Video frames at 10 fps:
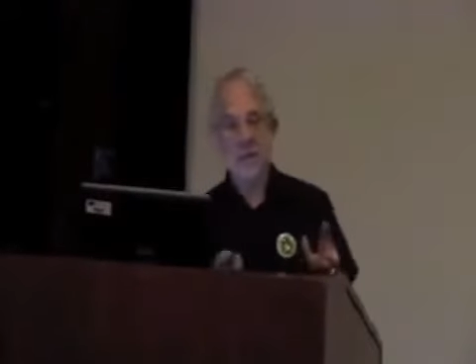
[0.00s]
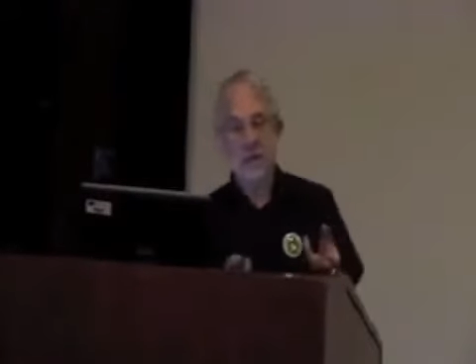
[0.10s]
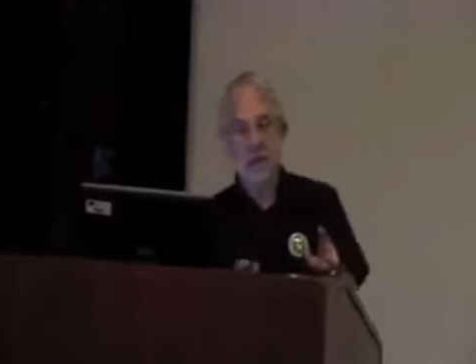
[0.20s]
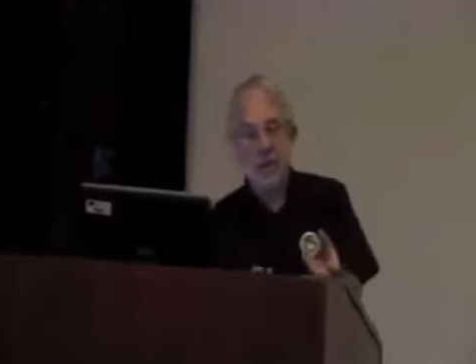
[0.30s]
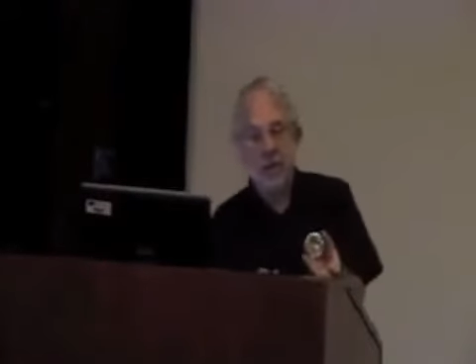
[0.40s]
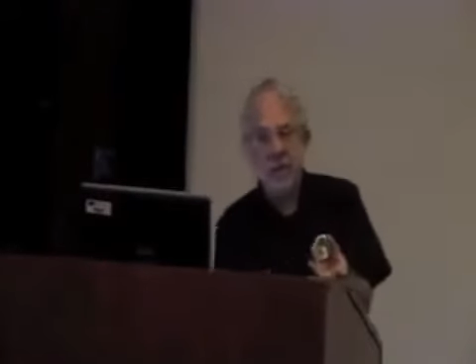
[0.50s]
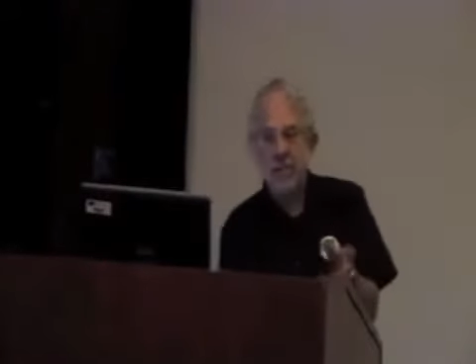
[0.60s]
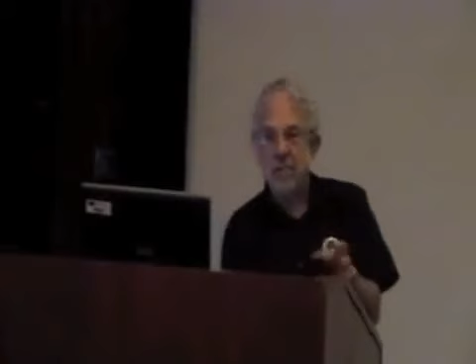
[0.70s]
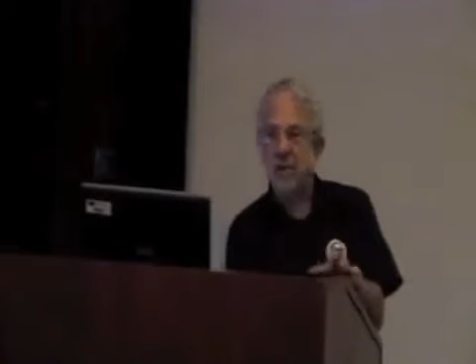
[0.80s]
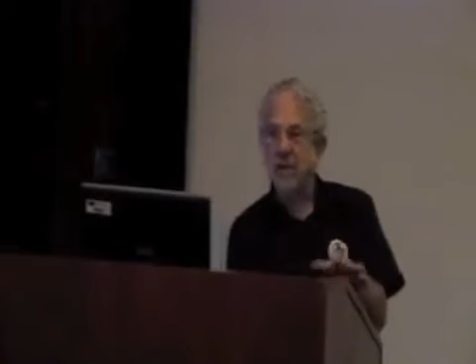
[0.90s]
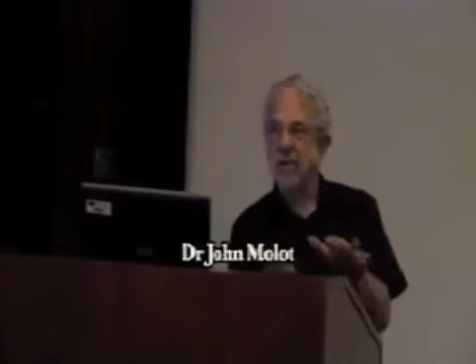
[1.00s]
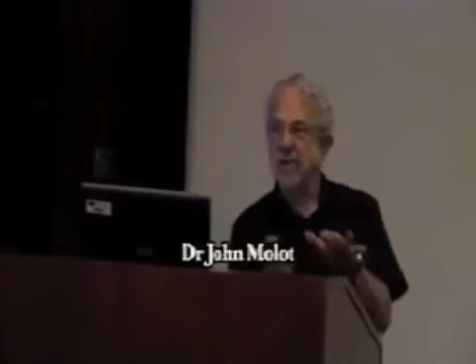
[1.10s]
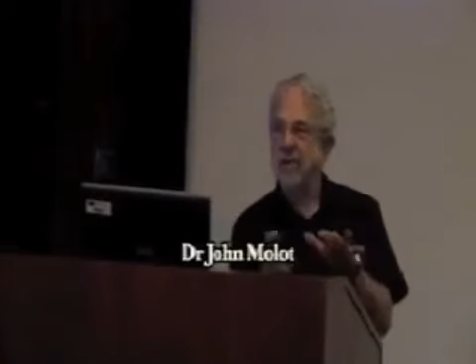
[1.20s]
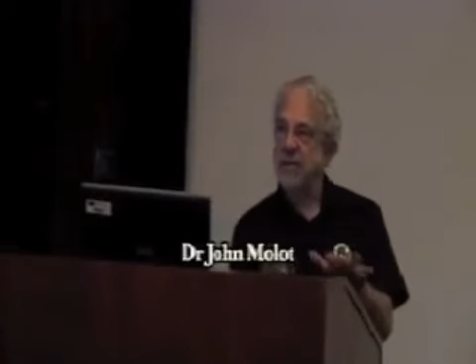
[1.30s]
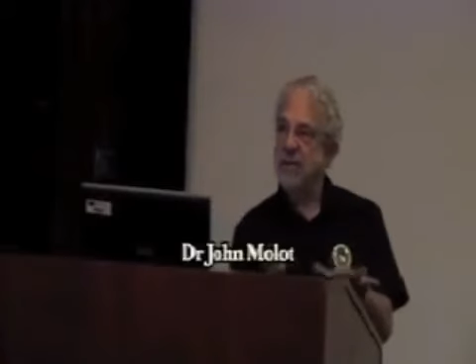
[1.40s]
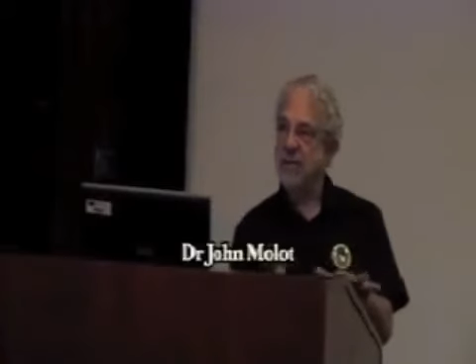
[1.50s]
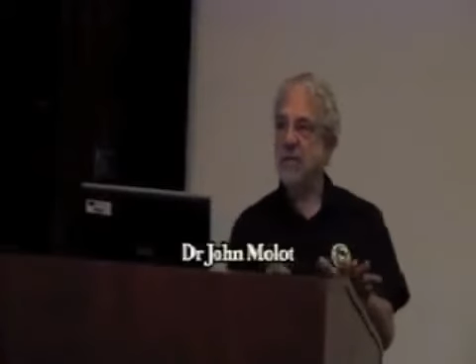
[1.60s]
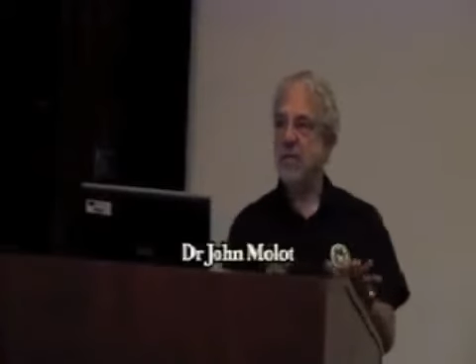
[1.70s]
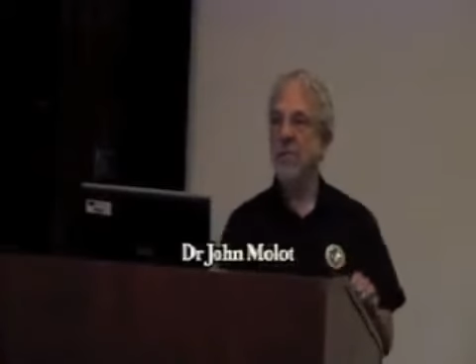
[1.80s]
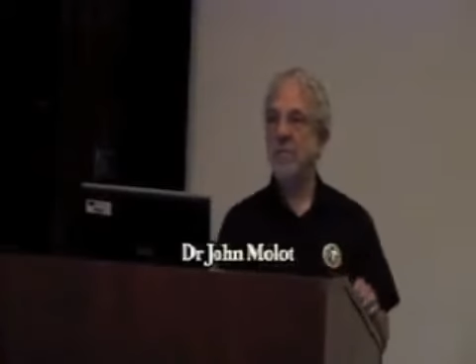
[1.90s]
So you only partially, very
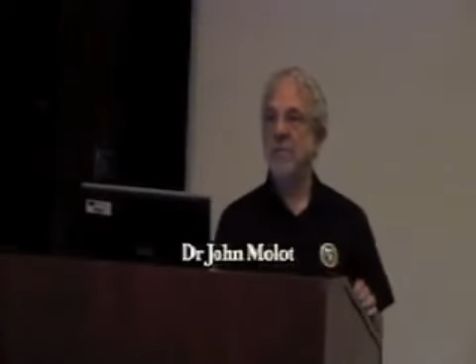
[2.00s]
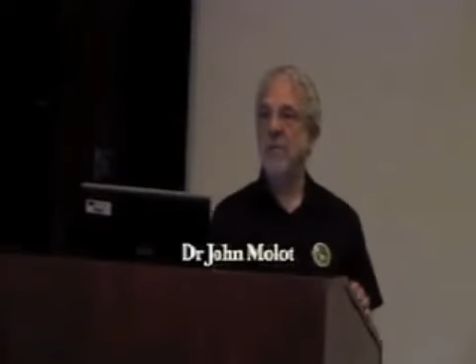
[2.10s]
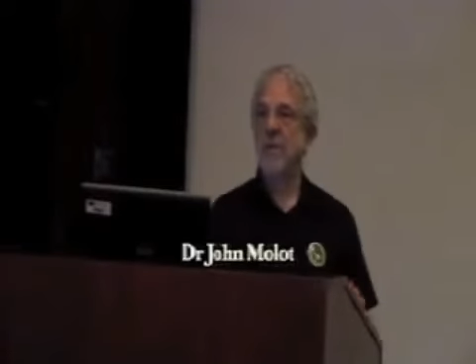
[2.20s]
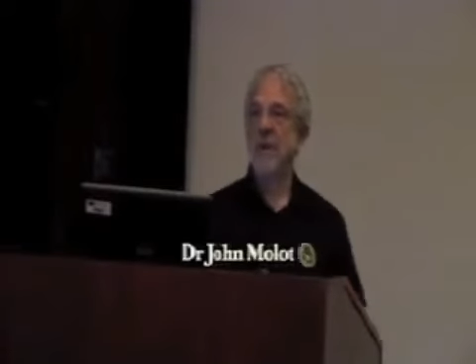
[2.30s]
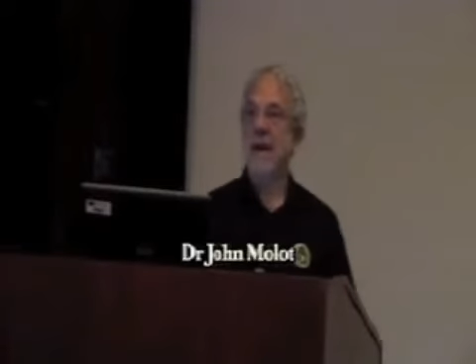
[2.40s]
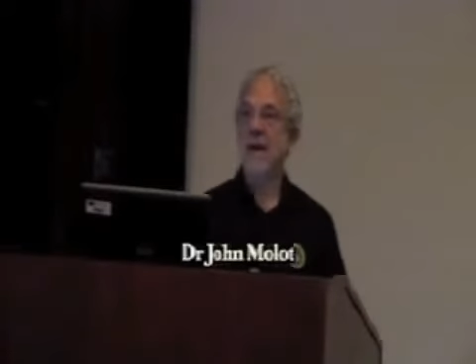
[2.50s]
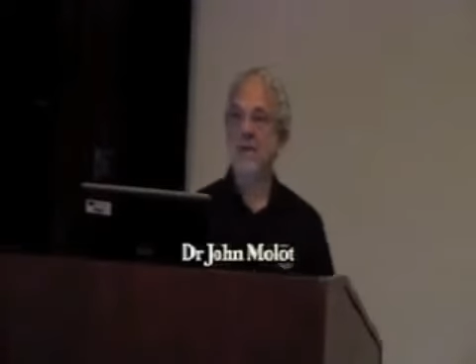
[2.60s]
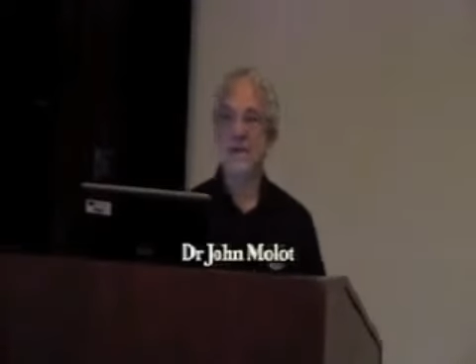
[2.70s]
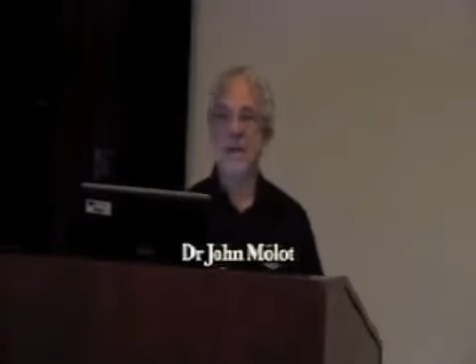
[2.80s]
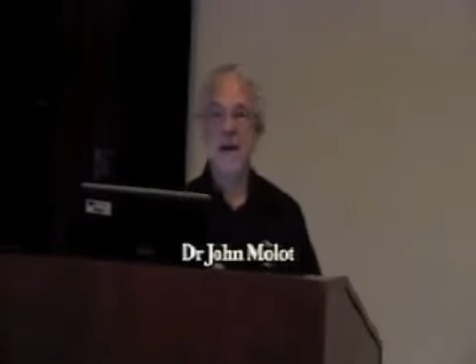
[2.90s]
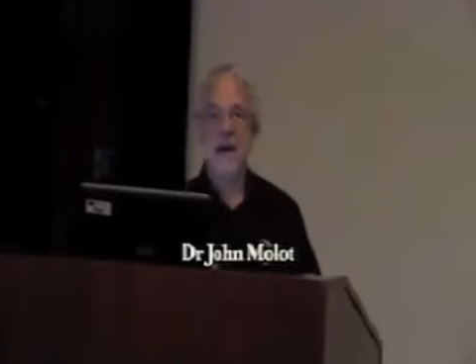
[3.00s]
slowly burn the gas